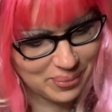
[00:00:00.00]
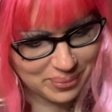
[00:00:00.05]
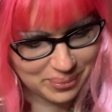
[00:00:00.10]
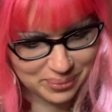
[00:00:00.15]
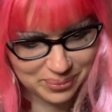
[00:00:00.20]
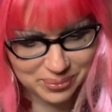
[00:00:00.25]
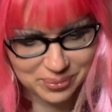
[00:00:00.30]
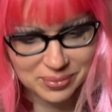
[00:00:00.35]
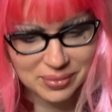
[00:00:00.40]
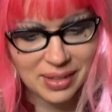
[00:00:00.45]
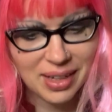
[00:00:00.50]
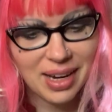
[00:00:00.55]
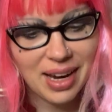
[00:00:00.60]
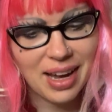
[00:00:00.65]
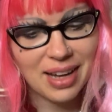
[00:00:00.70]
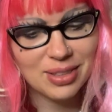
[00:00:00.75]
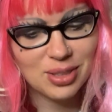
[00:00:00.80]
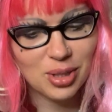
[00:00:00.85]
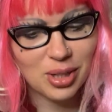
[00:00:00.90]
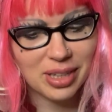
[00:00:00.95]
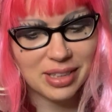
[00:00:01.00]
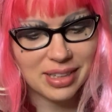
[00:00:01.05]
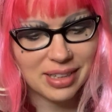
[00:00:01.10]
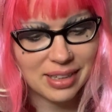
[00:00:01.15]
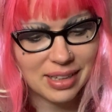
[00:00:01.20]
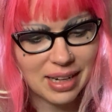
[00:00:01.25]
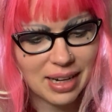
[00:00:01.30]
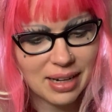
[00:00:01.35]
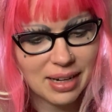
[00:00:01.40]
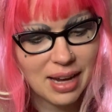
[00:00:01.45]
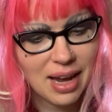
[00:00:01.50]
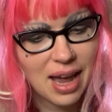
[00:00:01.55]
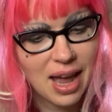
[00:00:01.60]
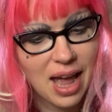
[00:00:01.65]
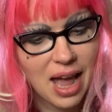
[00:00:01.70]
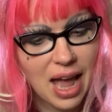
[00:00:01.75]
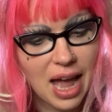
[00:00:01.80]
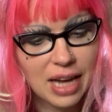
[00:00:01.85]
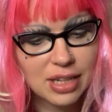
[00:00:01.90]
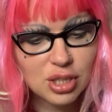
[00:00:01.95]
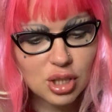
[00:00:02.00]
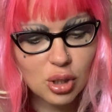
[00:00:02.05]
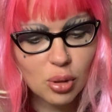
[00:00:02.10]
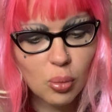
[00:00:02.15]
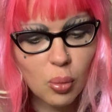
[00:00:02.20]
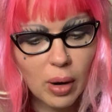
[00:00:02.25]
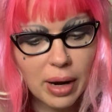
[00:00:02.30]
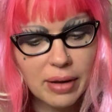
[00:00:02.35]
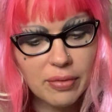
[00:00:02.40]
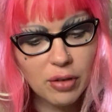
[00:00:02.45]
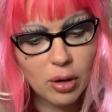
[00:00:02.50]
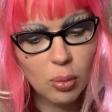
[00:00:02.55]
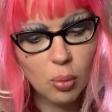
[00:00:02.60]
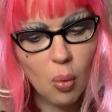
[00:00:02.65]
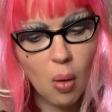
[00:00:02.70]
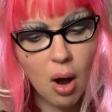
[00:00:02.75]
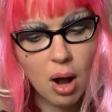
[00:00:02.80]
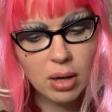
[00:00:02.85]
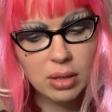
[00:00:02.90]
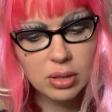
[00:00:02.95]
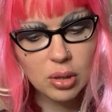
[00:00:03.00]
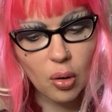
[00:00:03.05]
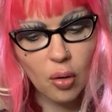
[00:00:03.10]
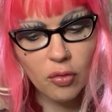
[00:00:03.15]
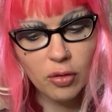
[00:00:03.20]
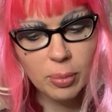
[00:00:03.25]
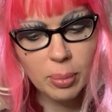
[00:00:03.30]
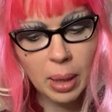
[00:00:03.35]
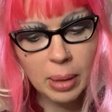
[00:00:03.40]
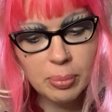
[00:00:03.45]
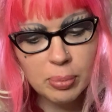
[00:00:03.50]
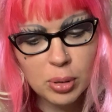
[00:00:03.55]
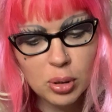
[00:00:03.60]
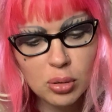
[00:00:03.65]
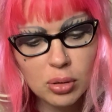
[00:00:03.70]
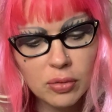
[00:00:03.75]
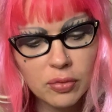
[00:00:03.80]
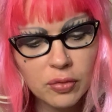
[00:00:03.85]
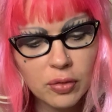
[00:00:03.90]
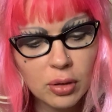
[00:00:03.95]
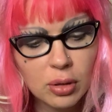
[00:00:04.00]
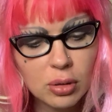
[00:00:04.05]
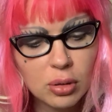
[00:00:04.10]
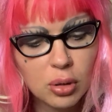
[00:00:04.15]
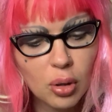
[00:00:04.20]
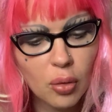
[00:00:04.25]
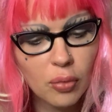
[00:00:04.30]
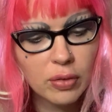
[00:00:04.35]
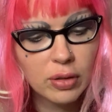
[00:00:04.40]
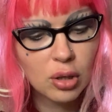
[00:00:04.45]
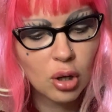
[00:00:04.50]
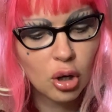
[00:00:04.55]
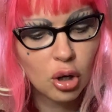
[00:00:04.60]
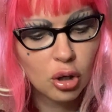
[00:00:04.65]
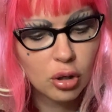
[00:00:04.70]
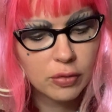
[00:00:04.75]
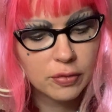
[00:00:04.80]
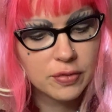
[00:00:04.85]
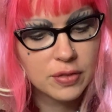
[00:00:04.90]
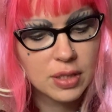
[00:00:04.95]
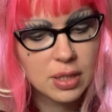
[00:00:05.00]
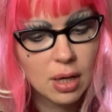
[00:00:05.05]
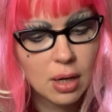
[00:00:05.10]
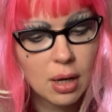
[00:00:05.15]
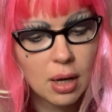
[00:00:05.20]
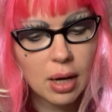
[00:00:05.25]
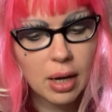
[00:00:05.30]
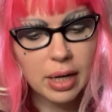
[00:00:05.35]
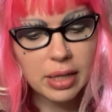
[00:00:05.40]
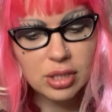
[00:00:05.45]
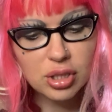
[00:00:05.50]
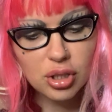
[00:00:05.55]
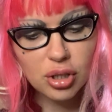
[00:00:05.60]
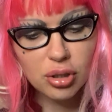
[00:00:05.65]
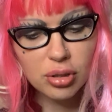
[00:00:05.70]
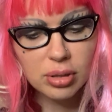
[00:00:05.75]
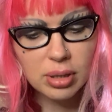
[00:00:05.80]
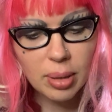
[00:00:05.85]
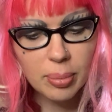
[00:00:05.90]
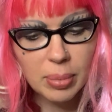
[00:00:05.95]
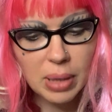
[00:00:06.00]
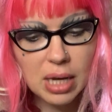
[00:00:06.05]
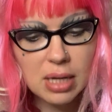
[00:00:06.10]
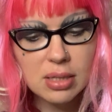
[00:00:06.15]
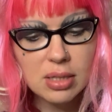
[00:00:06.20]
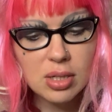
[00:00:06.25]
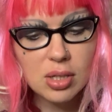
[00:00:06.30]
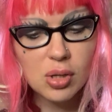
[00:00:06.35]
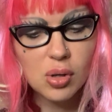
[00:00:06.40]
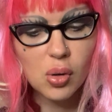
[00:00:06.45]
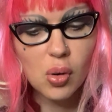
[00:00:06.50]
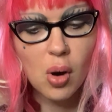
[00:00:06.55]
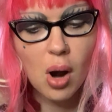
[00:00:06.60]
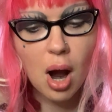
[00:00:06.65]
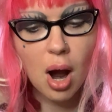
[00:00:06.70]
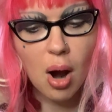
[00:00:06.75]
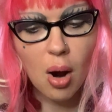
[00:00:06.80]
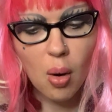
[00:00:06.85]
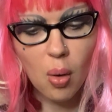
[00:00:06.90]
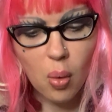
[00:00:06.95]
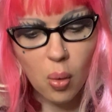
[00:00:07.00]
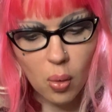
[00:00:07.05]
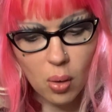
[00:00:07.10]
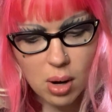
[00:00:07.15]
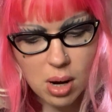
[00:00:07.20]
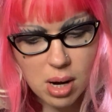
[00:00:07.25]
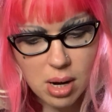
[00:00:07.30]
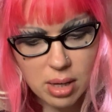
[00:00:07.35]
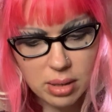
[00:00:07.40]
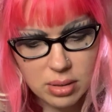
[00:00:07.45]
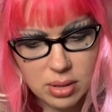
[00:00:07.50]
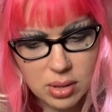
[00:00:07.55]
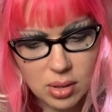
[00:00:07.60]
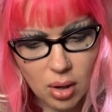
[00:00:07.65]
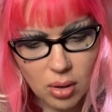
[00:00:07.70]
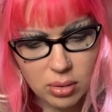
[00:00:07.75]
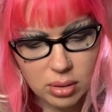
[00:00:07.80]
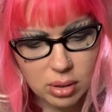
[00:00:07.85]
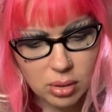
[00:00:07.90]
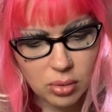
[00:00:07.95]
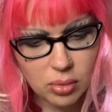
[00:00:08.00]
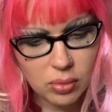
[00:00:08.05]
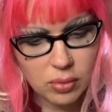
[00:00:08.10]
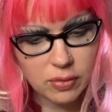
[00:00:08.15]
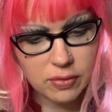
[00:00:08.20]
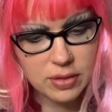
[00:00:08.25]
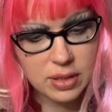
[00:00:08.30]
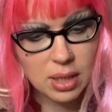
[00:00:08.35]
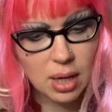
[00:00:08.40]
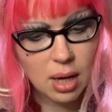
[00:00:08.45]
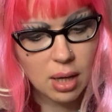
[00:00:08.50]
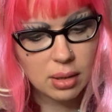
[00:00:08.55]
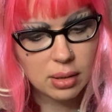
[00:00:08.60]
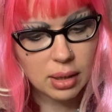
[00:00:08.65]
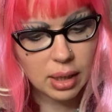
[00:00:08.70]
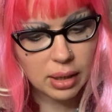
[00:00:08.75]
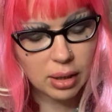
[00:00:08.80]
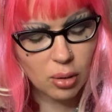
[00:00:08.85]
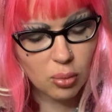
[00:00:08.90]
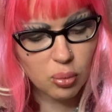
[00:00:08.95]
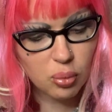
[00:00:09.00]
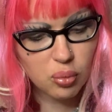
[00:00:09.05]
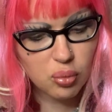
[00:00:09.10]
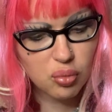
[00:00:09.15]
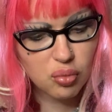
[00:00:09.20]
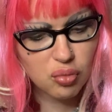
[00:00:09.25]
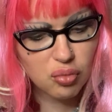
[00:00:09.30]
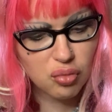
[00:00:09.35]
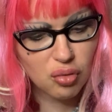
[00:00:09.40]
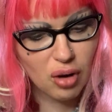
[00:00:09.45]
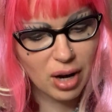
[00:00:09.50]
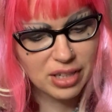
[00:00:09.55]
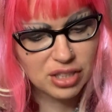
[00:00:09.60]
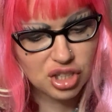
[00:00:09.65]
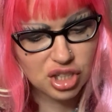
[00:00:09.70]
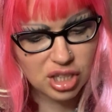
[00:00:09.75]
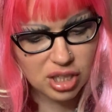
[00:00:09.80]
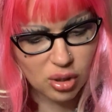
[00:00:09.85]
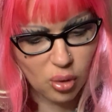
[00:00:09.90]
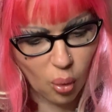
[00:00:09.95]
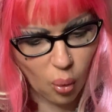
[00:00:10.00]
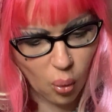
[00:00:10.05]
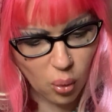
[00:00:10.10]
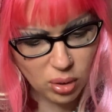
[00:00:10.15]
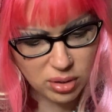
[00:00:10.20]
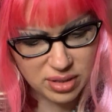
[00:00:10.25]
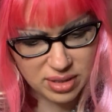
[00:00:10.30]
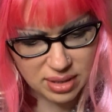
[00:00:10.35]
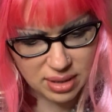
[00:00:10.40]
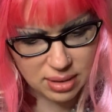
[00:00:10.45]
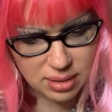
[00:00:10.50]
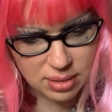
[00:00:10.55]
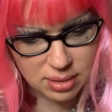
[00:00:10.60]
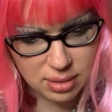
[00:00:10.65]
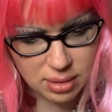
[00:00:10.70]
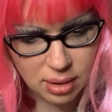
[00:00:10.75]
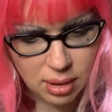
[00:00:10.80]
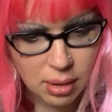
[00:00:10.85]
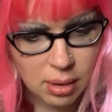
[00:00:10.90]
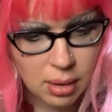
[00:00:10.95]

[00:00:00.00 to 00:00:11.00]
I'll try that again. And she'll wave her wand over my beautiful cloven hooves and turn them into horrid solid hooves, like a wretched horse's.